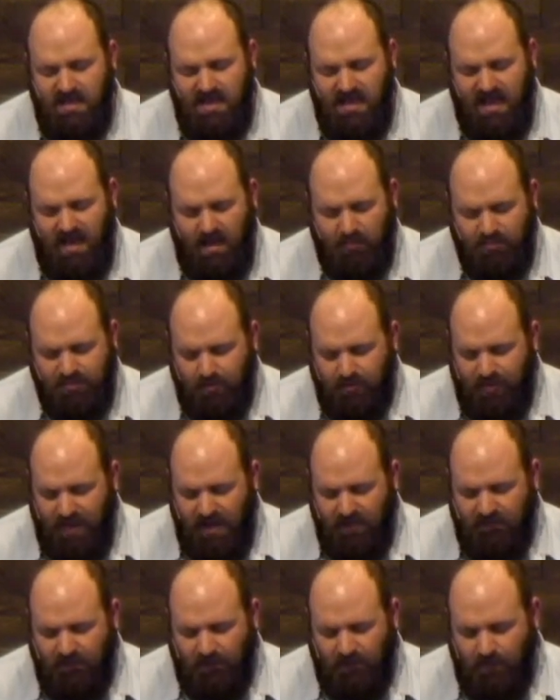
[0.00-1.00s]
I'm so
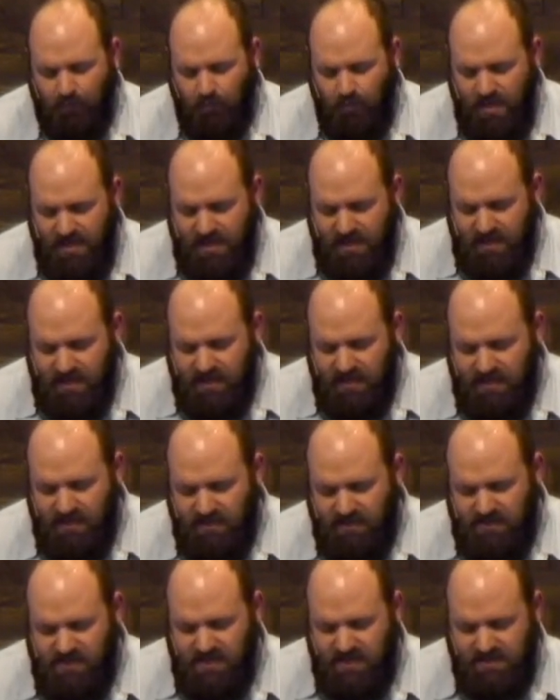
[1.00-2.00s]
thankful that we
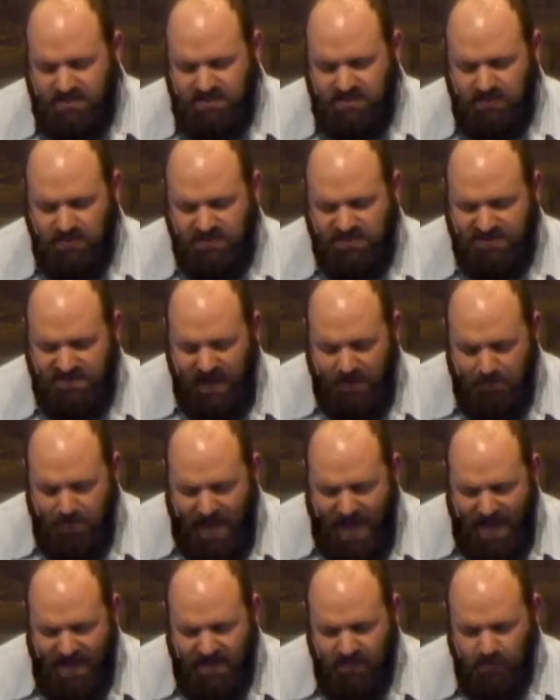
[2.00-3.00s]
get to step
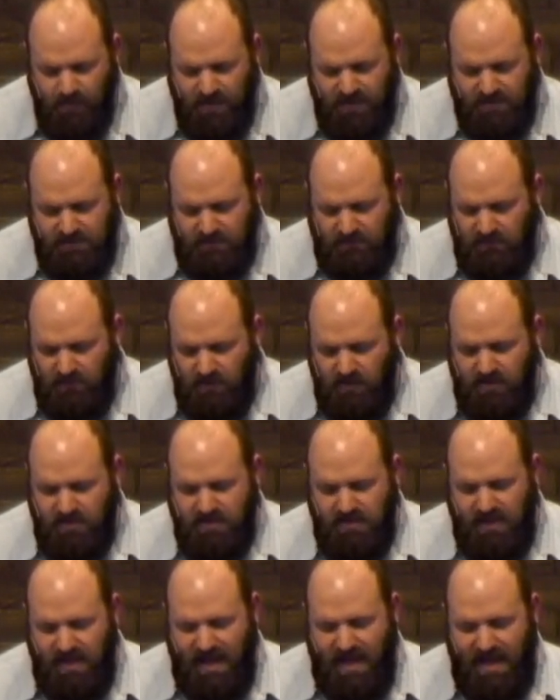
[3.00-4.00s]
back and we get to look
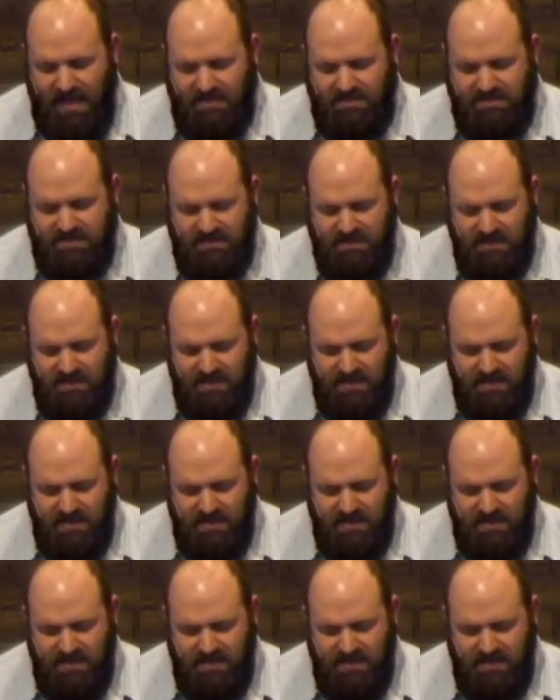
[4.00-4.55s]
at